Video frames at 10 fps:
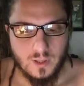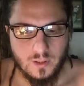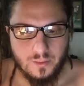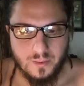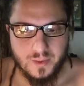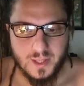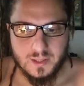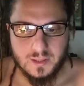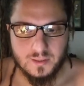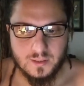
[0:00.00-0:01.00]

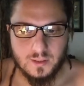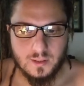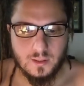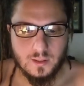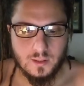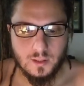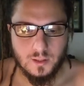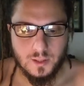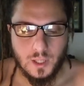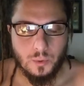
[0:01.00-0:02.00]
that,
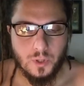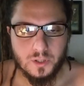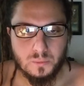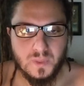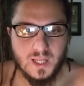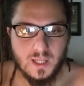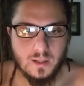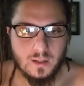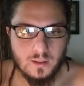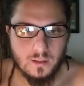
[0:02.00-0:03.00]
you know, not being